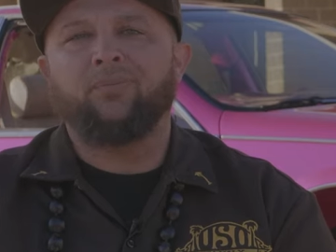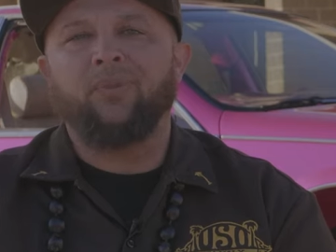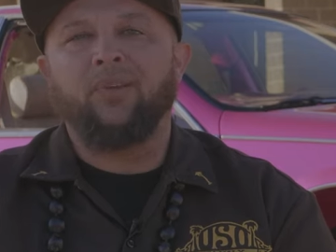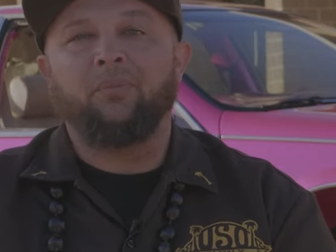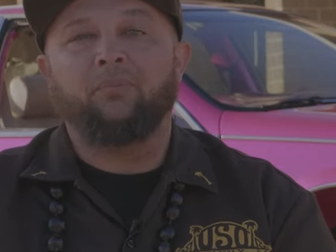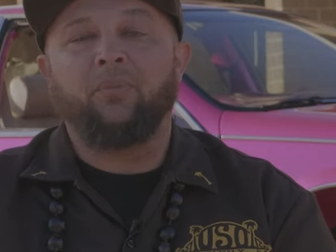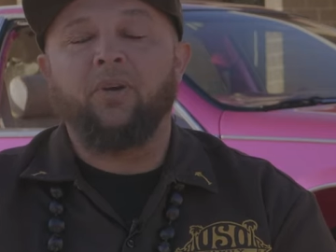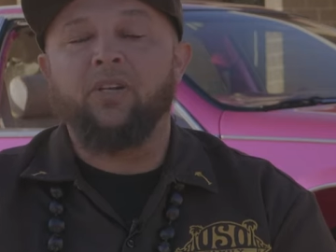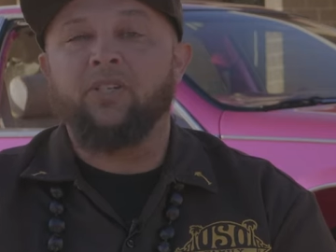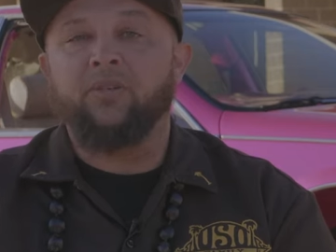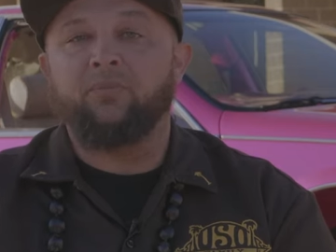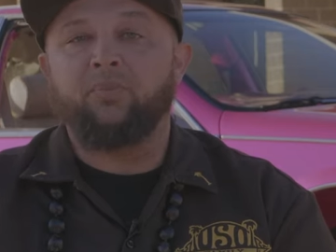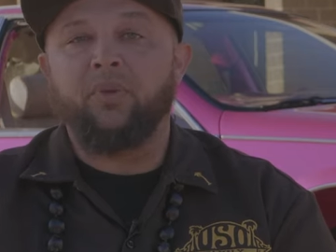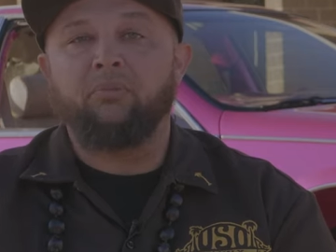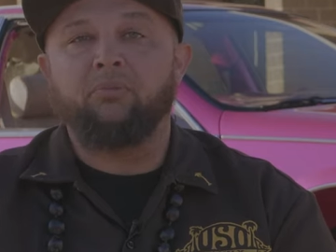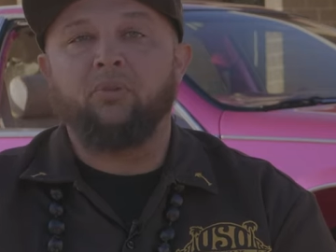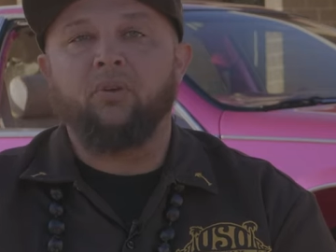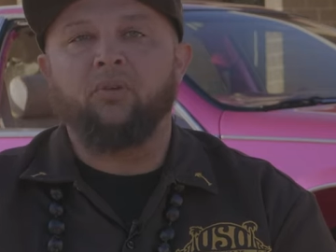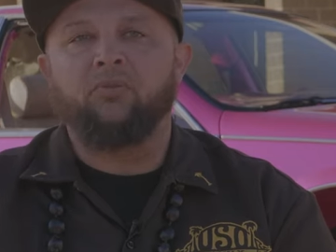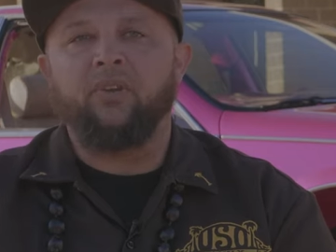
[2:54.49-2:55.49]
A bunch of
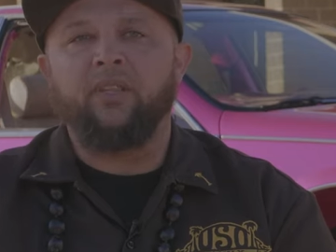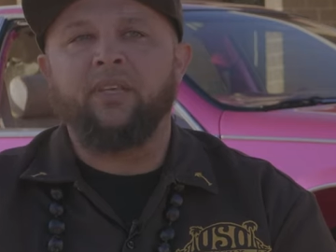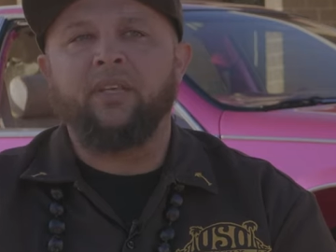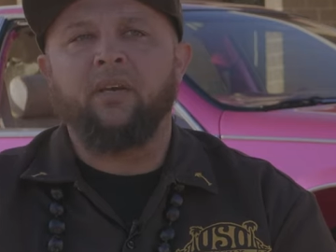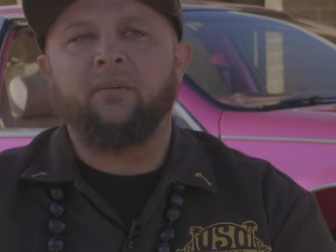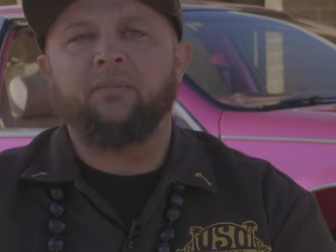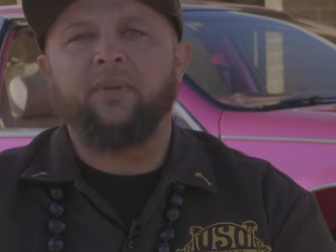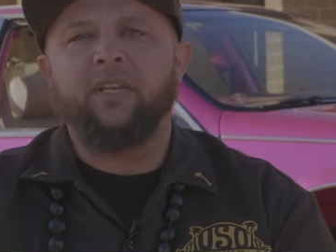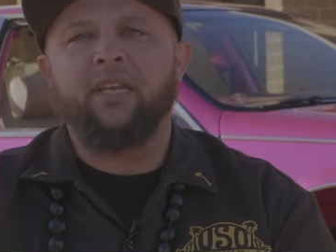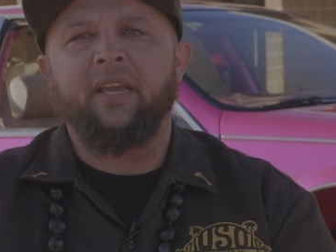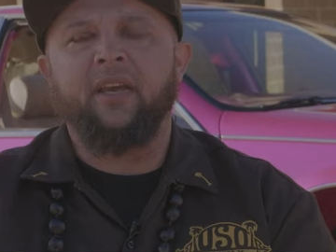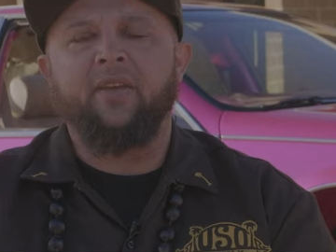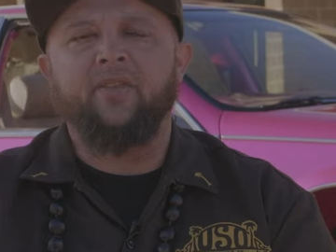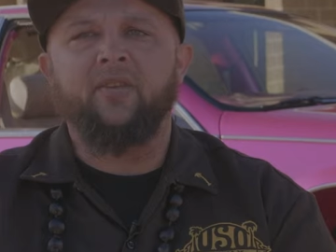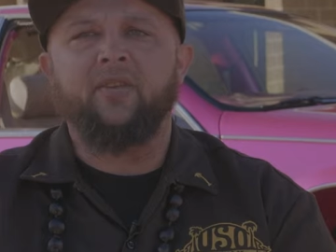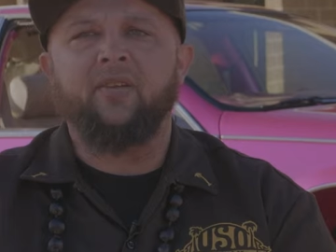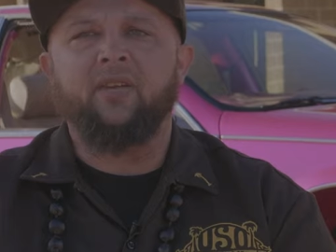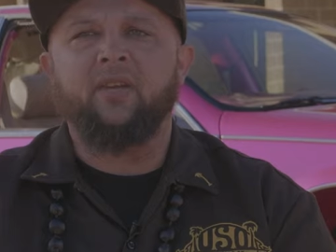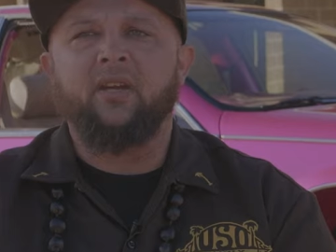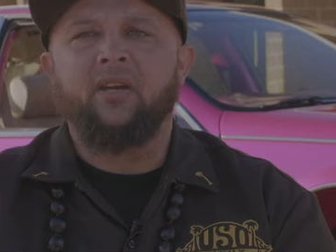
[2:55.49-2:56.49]
people are really coming
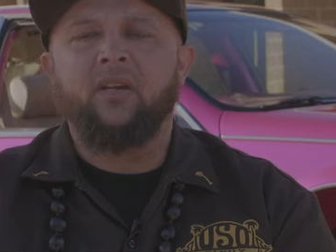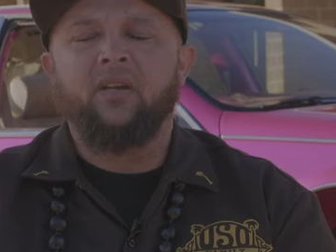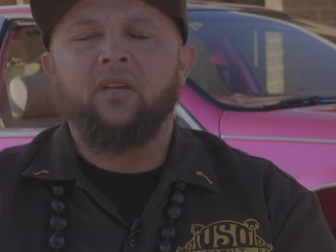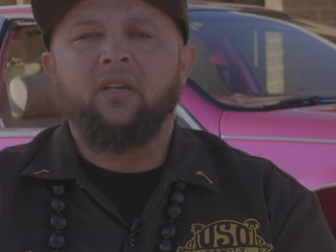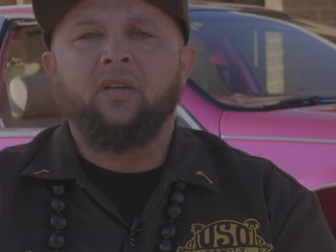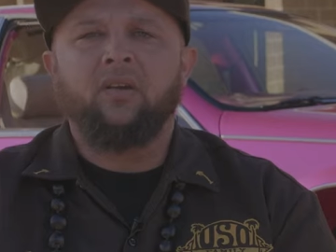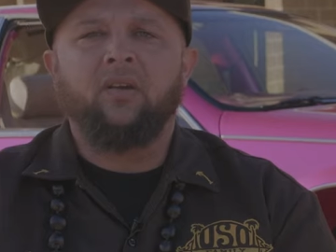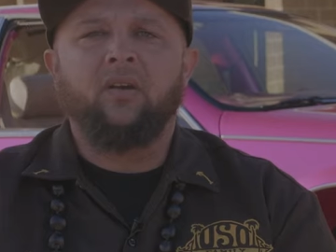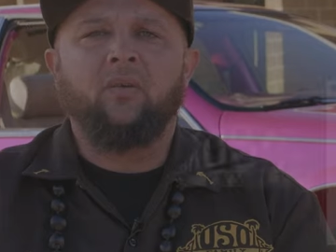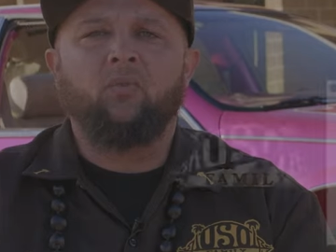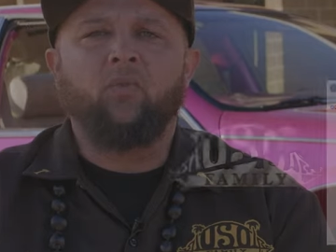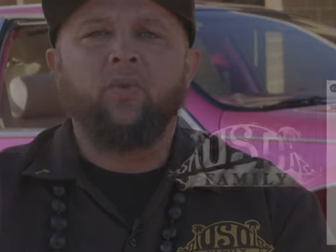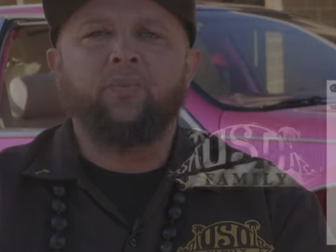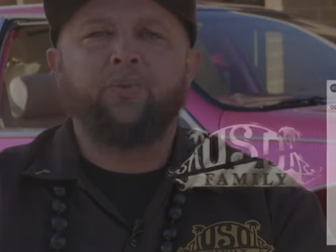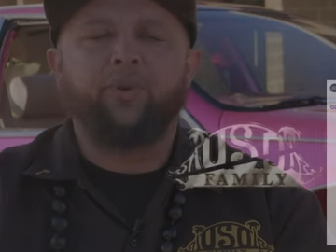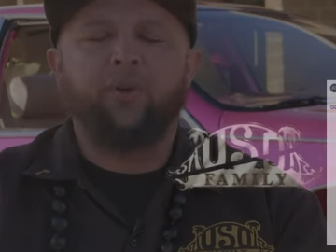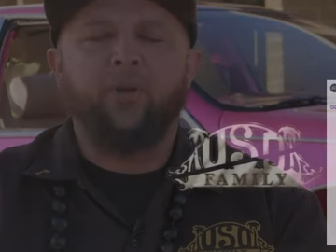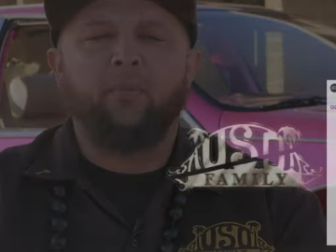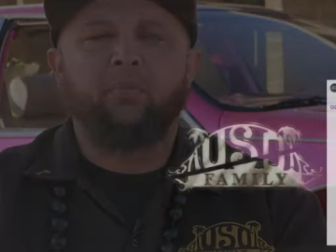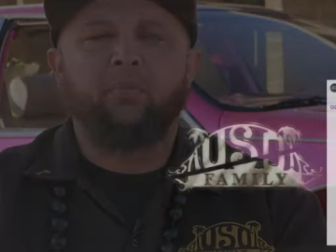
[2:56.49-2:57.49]
together. Um, we put a